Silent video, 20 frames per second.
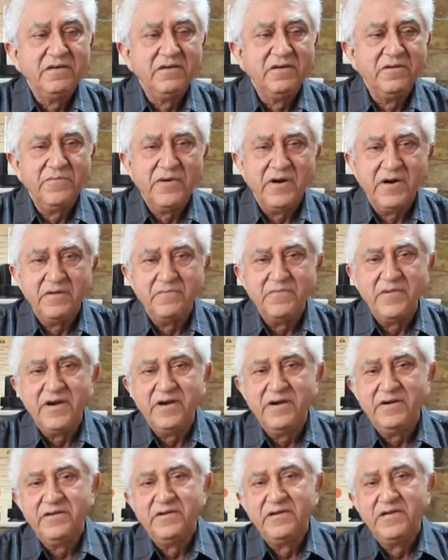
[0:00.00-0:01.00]

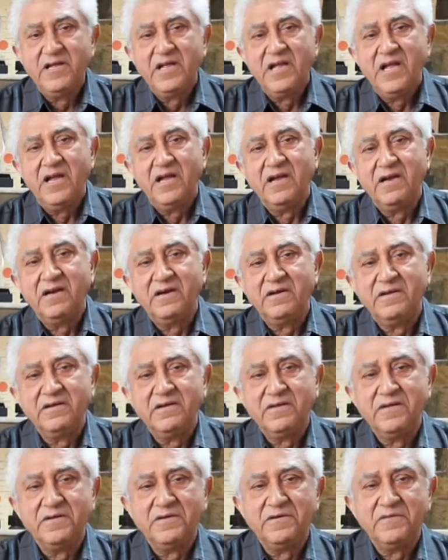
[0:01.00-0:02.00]
department and
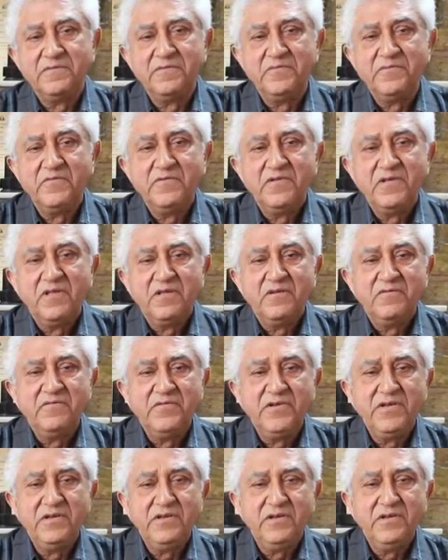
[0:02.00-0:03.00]
uh,
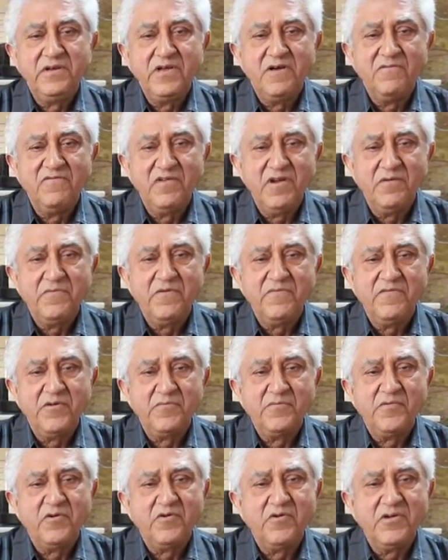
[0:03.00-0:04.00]
we develop our
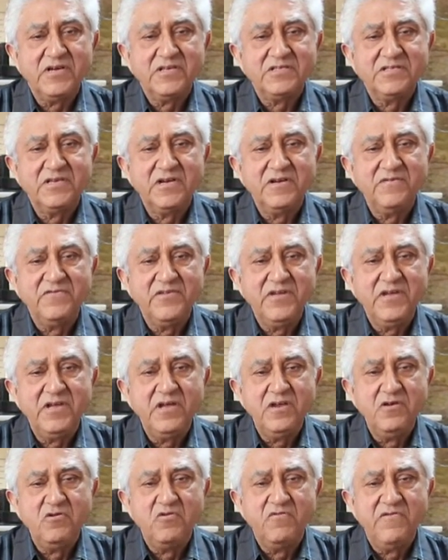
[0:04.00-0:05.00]
products and we
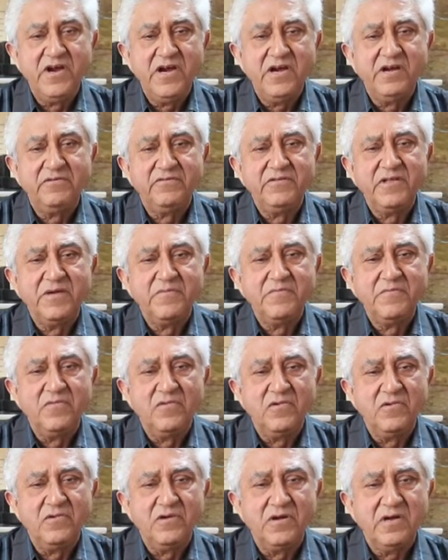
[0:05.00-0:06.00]
innovate them
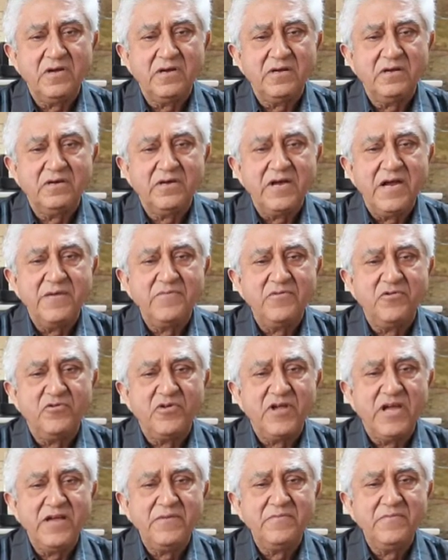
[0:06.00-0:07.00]
time to
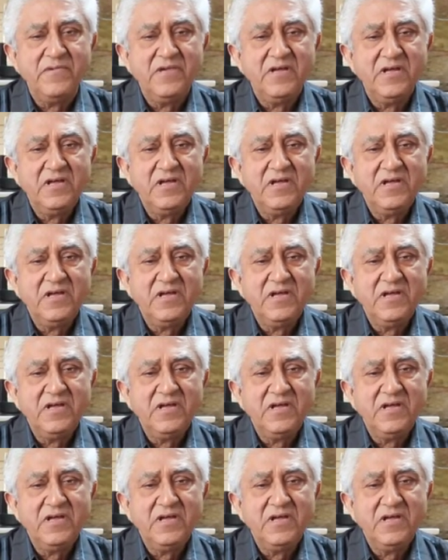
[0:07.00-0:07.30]
time.